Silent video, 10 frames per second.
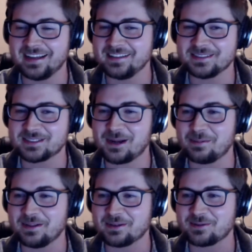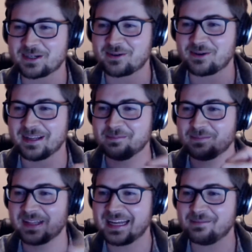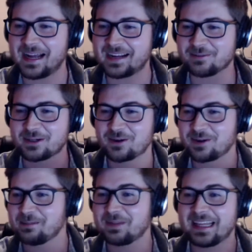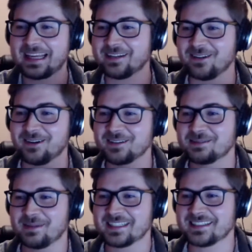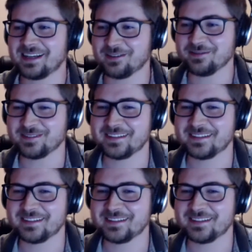stopping the recording, playing back the recording, playing along to myself.